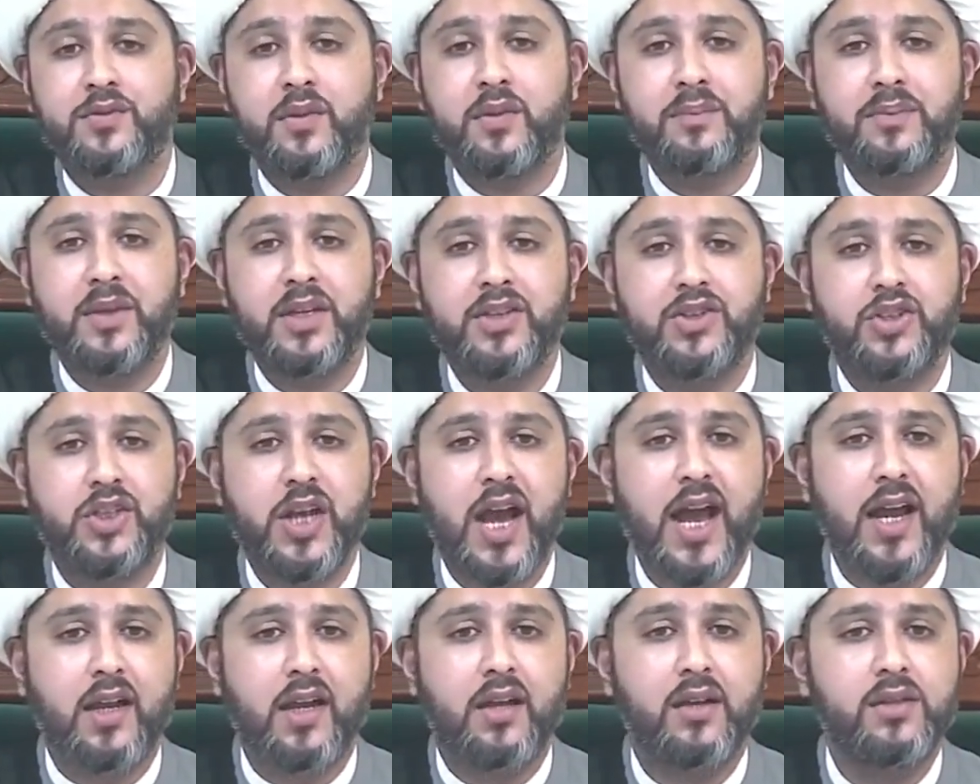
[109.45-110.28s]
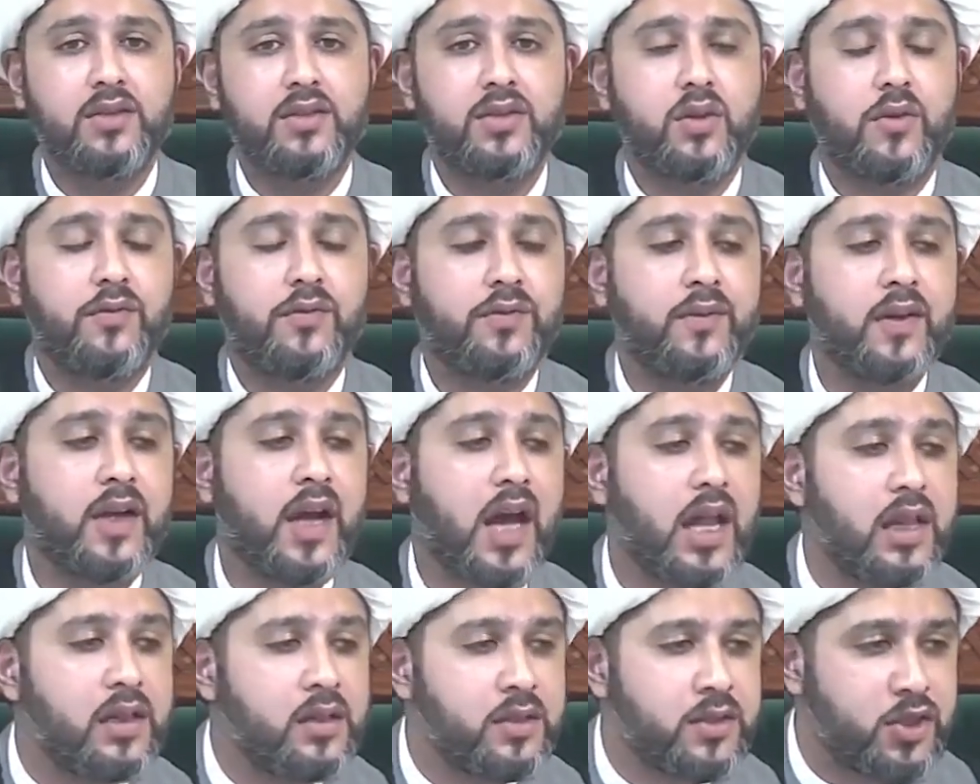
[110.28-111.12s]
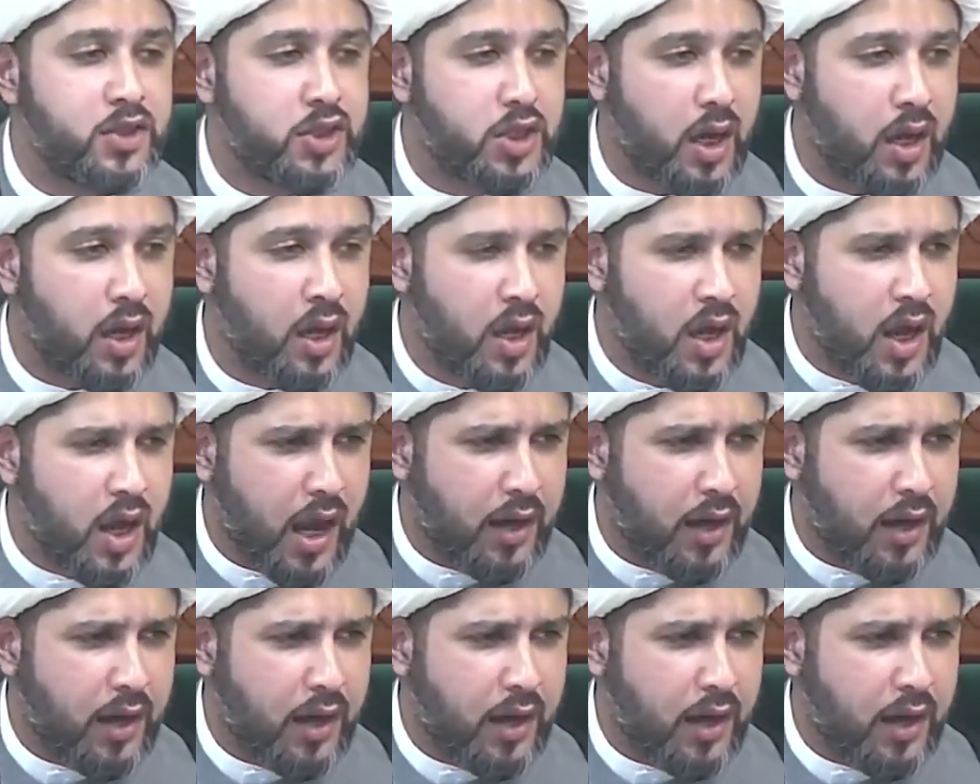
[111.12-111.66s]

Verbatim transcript: from the shackles of culture